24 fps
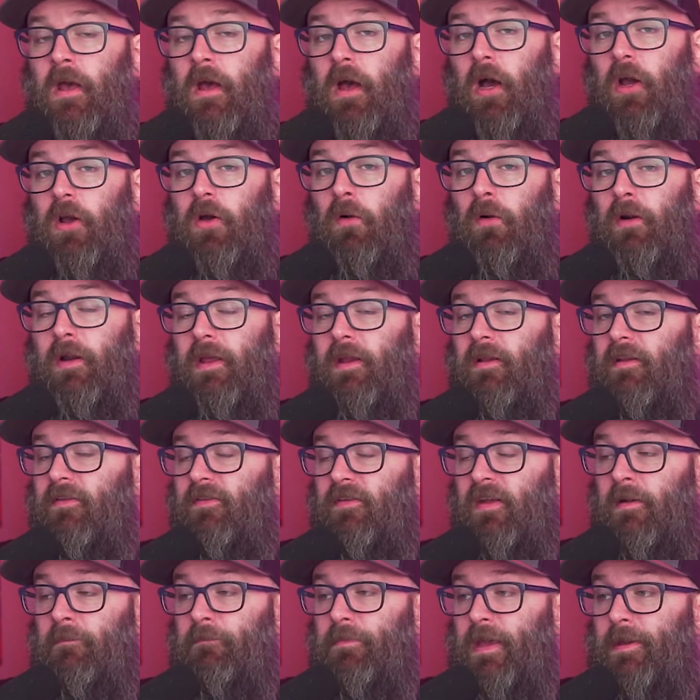According to
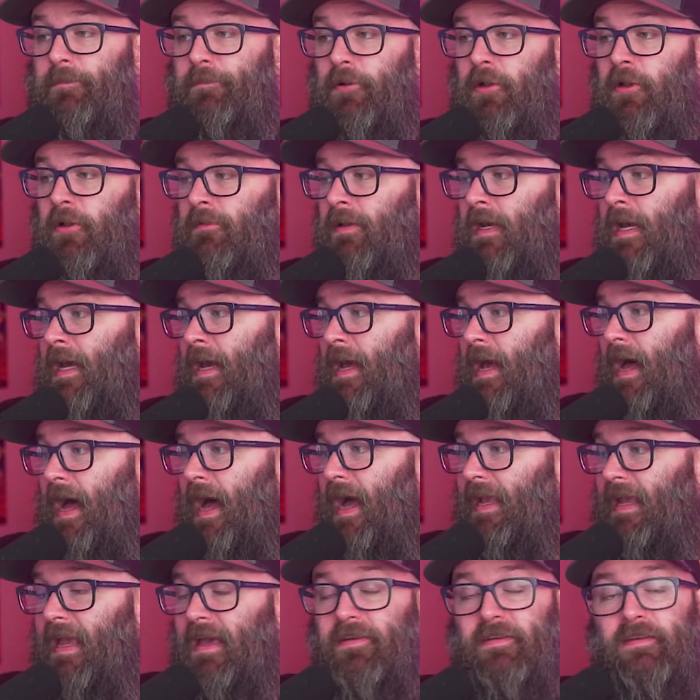some people,
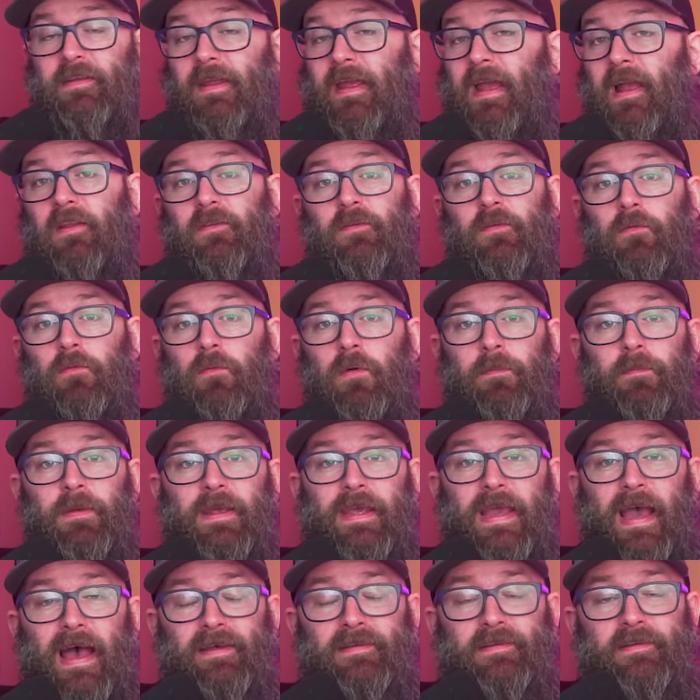I guess the answer would be
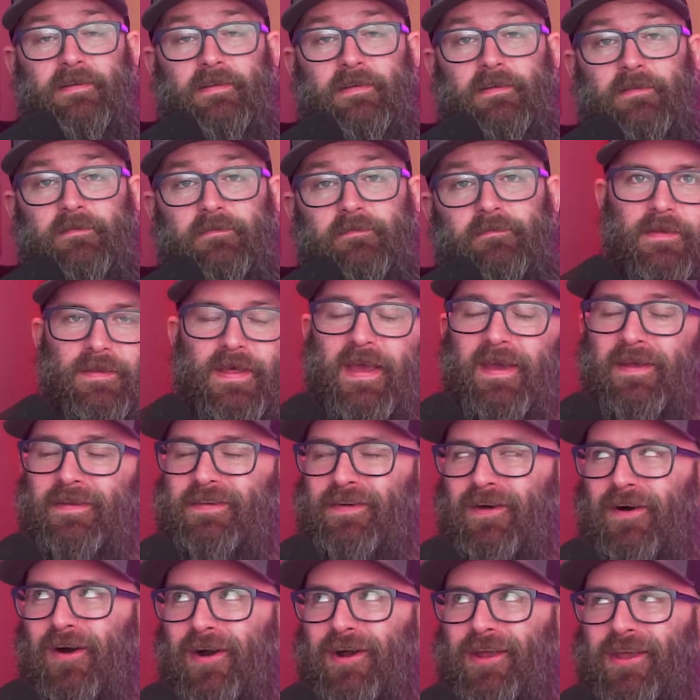yes.
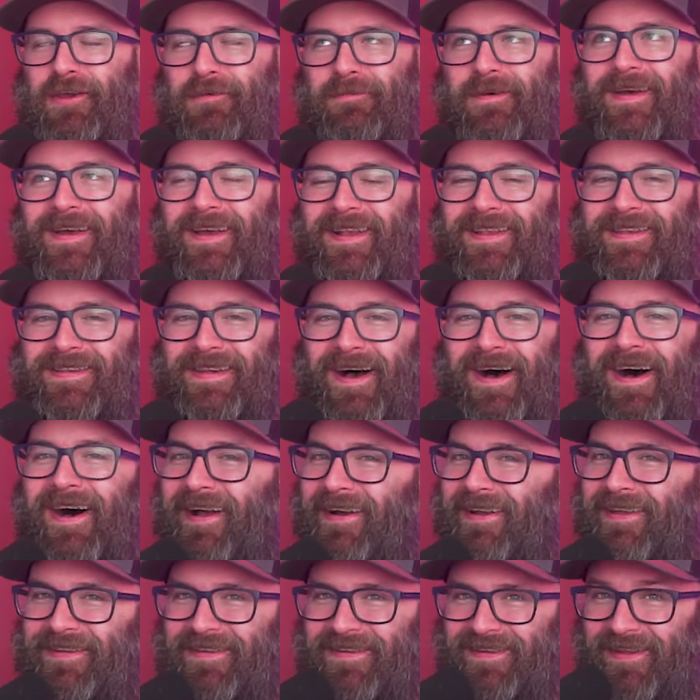This argument,
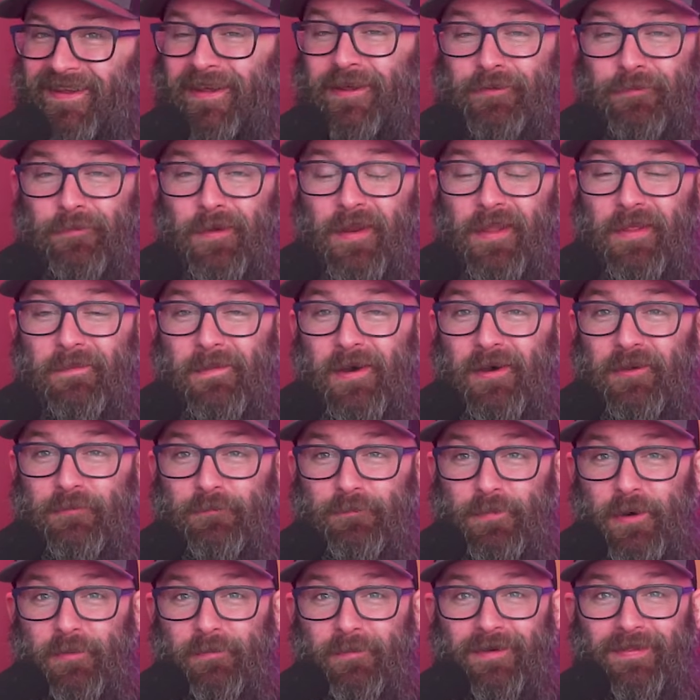honestly, is one of the most
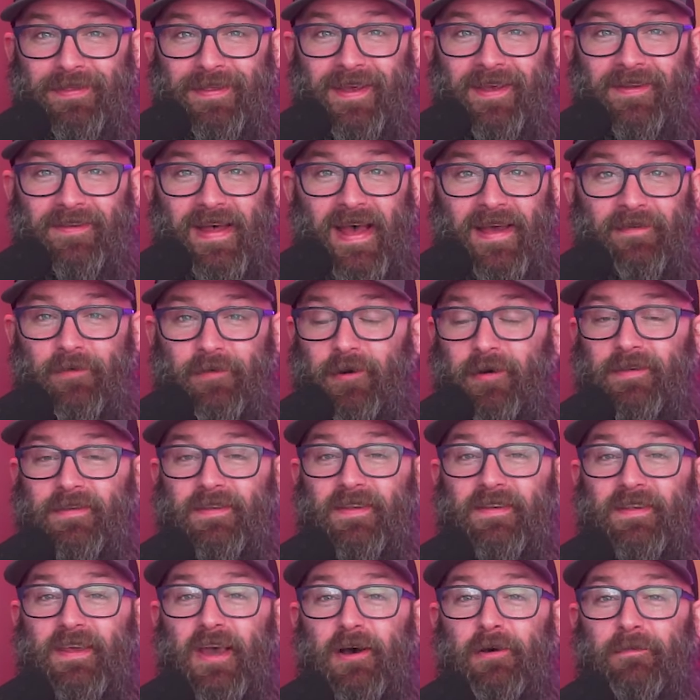boomer things I've heard
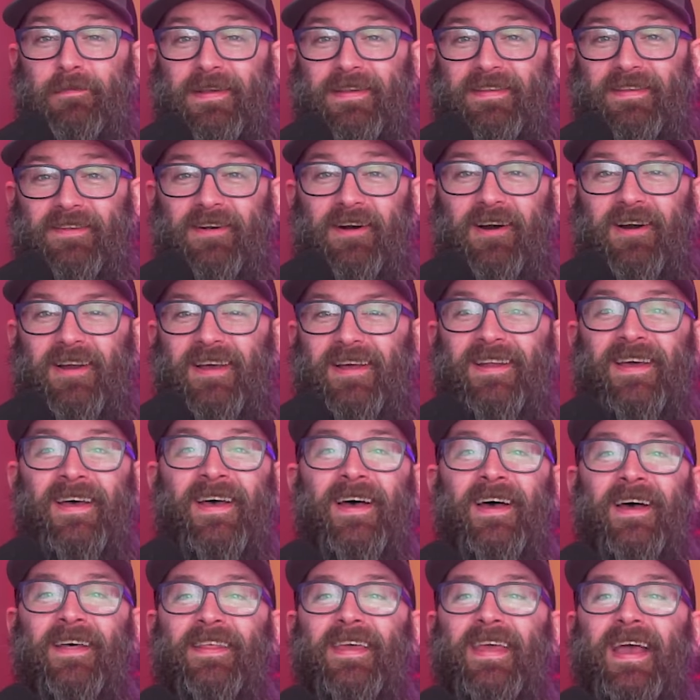since COVID started.
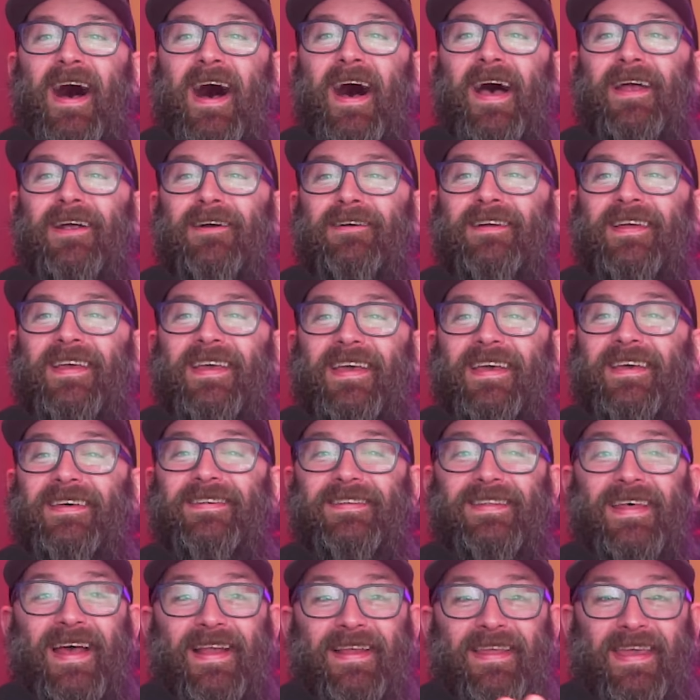The irony
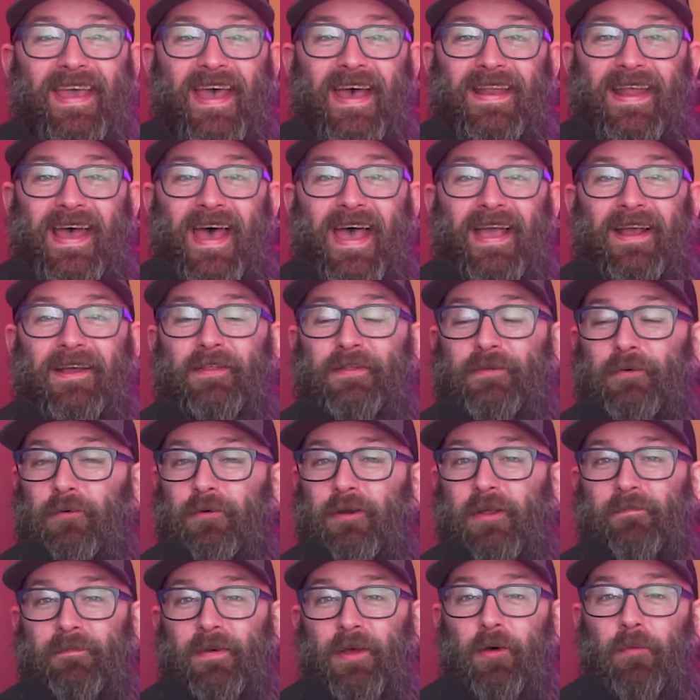is that Ken
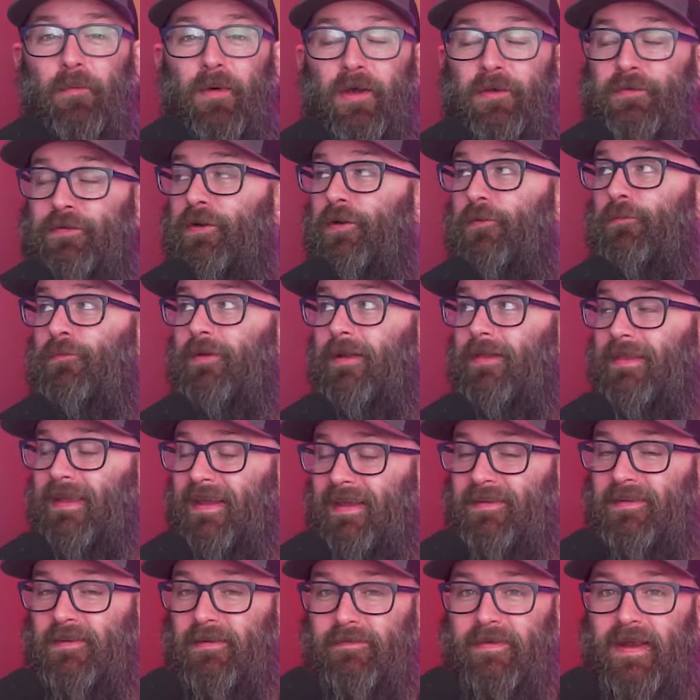Hackathorn and Bill Wilson
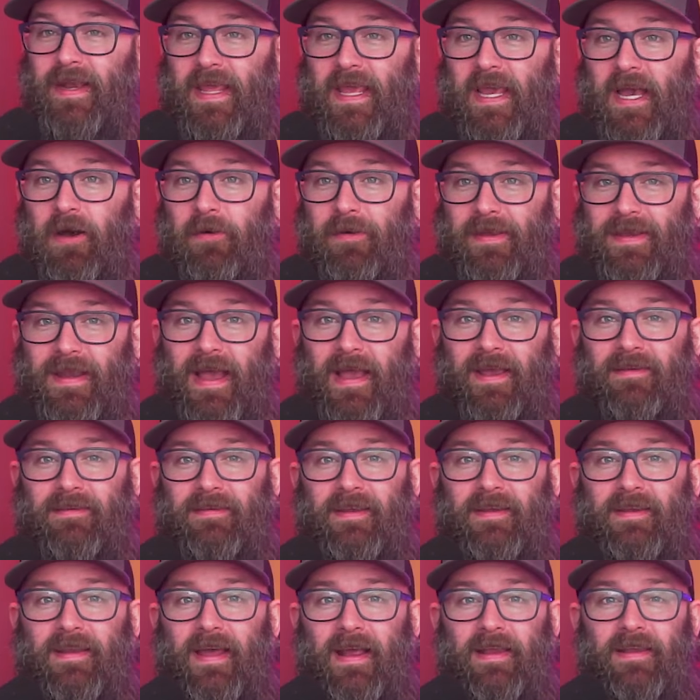released a video in
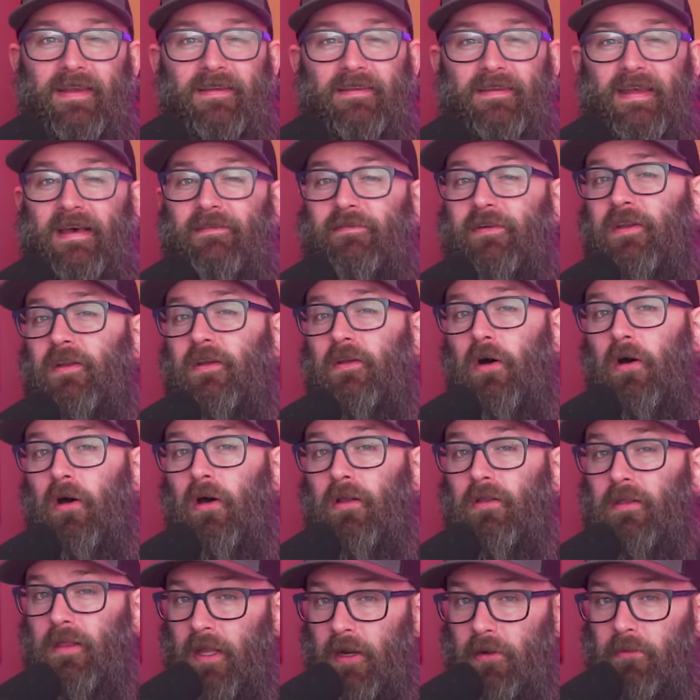1997
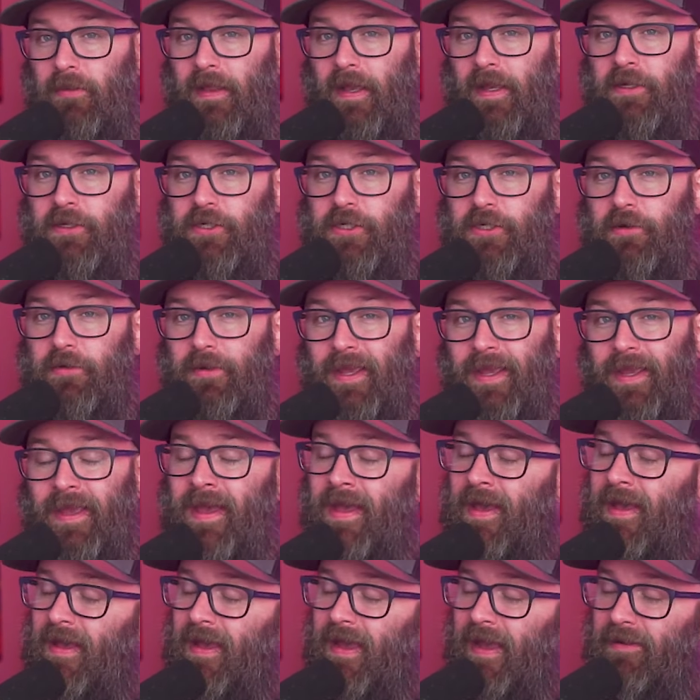called Low Light Shooting
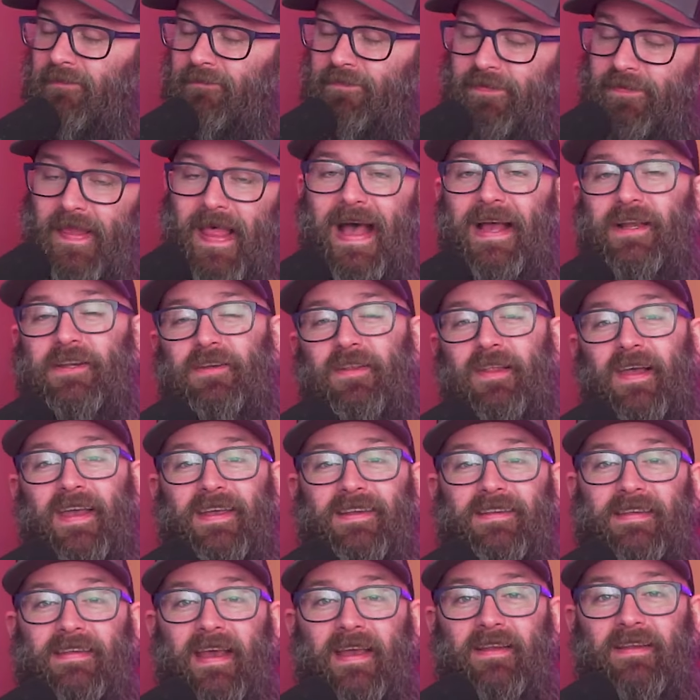and
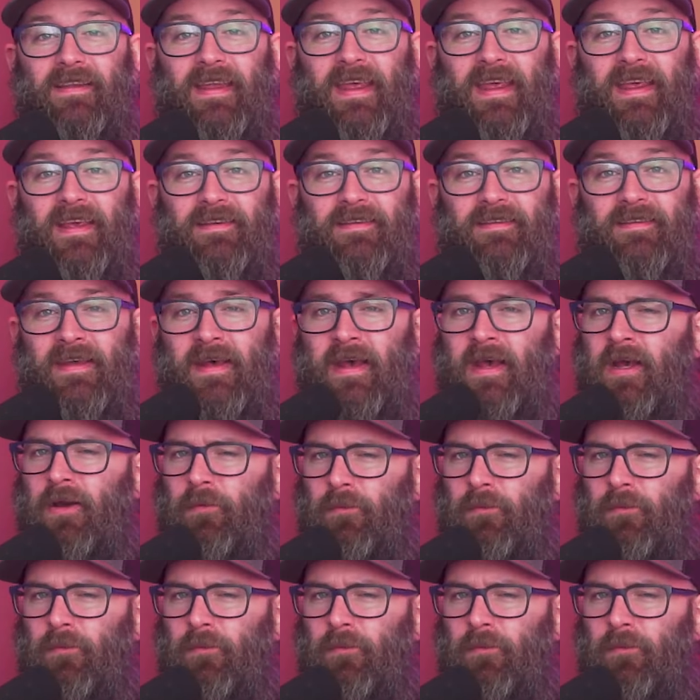Flashlight Techniques.